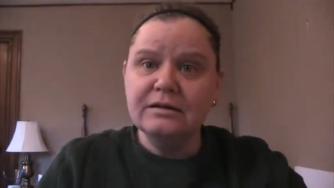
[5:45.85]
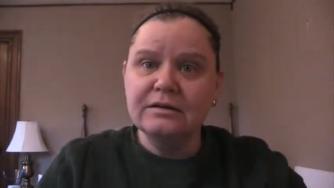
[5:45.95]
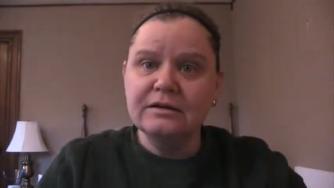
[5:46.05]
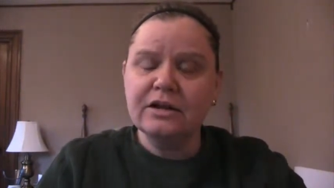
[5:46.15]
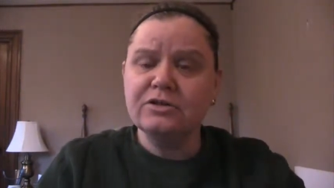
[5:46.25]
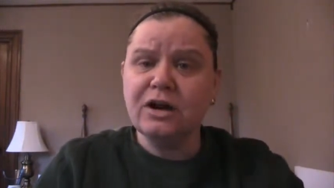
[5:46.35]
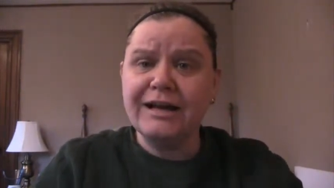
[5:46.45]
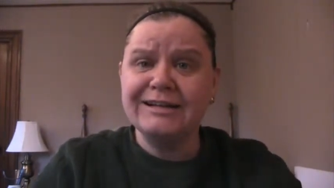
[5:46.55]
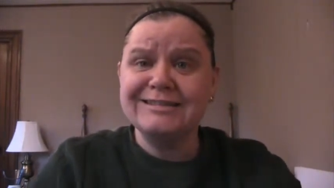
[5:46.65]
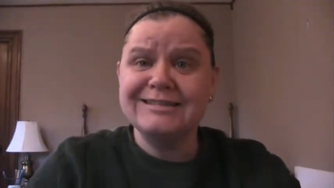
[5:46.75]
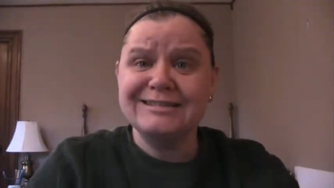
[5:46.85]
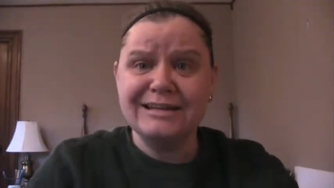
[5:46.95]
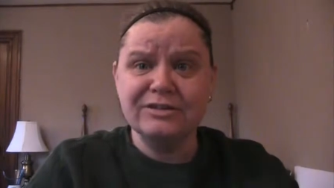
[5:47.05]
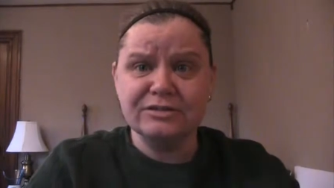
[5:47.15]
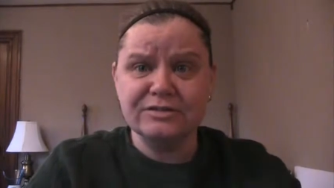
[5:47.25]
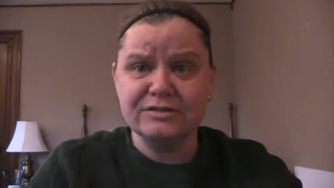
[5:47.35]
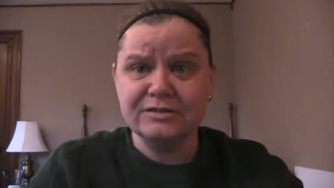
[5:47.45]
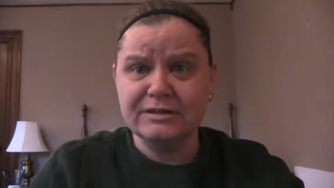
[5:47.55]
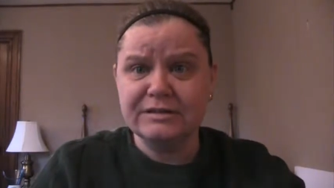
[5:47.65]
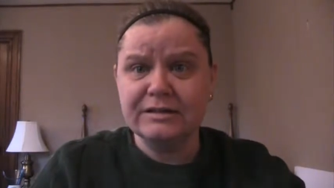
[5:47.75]
ColorIcon singles.
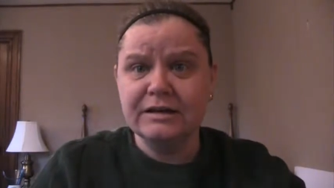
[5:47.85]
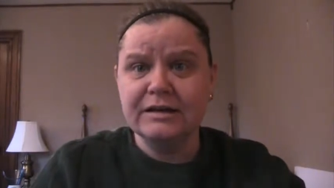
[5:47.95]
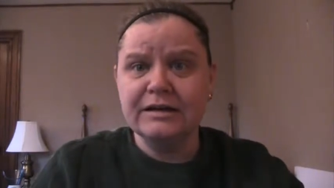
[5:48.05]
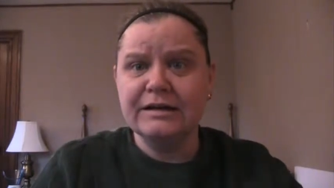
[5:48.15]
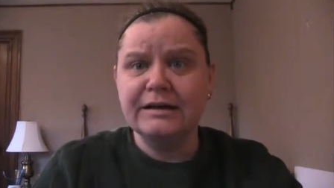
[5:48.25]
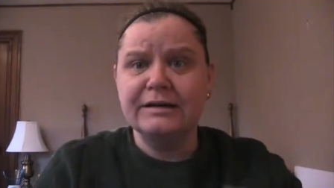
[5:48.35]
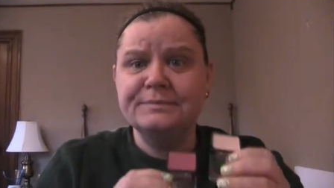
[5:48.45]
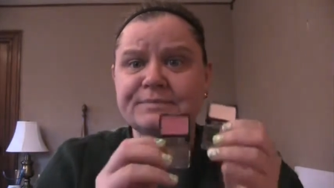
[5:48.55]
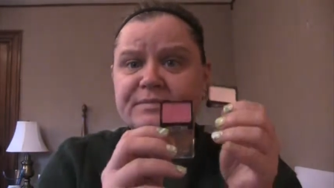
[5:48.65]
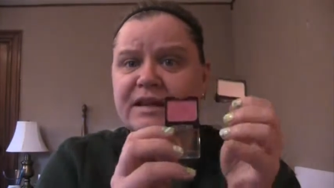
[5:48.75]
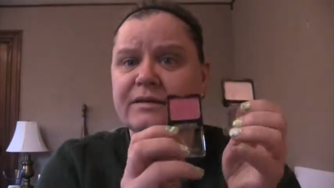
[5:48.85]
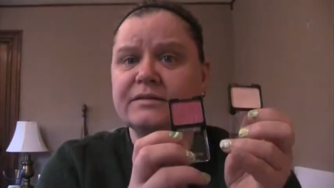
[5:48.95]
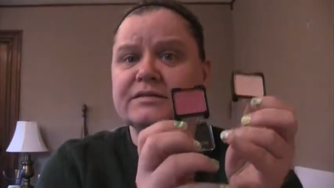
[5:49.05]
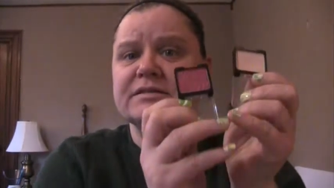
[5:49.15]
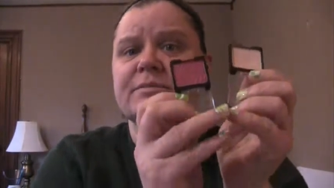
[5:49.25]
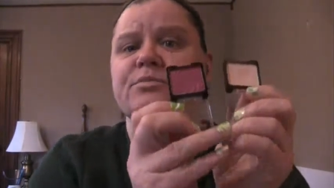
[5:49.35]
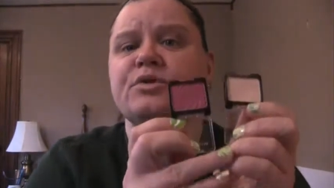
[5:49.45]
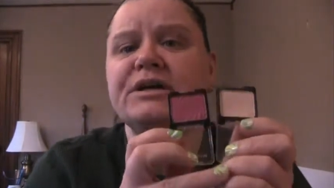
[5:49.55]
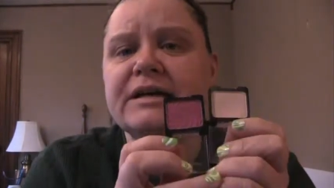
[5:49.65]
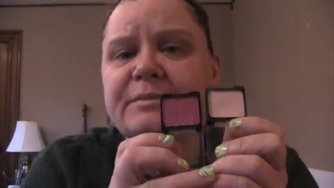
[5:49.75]
At some
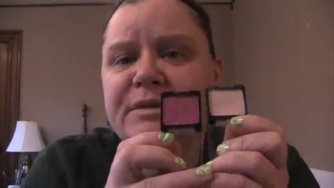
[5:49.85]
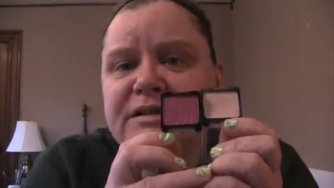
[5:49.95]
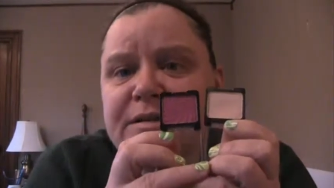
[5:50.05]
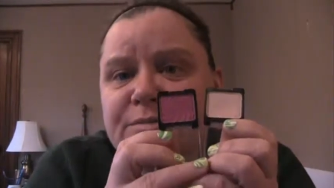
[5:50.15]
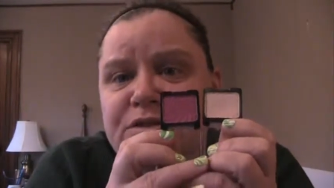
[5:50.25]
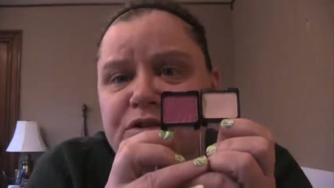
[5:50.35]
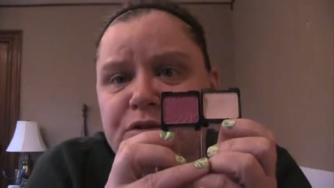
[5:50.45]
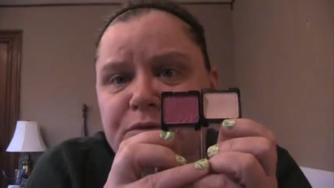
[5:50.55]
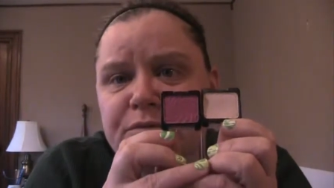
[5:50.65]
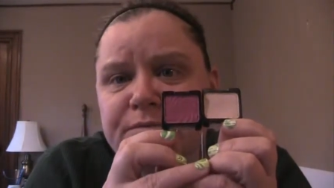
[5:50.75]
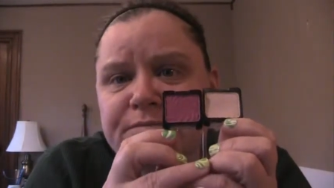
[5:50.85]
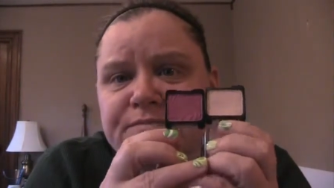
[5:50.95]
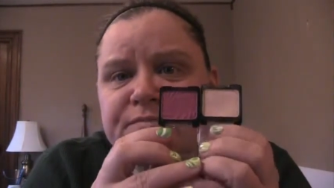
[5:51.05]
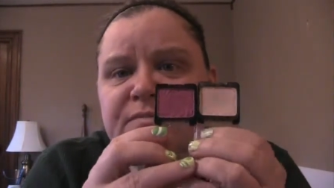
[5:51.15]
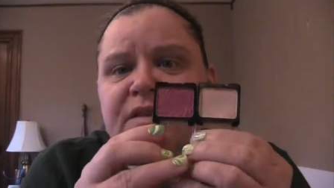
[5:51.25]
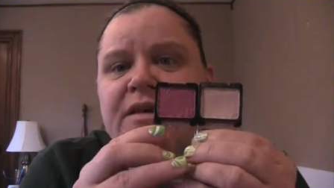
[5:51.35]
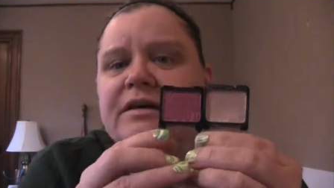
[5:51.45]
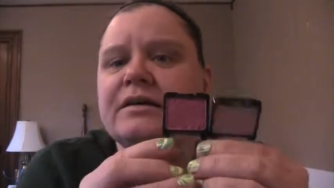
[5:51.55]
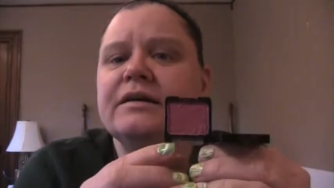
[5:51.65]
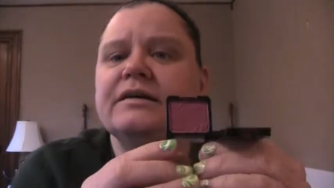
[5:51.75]
point I picked up 2,
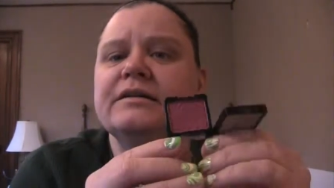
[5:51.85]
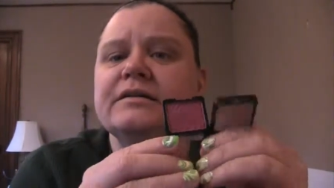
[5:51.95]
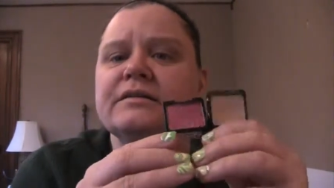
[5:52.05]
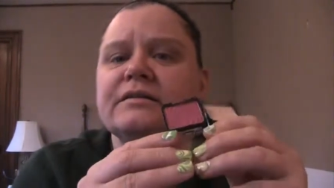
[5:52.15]
and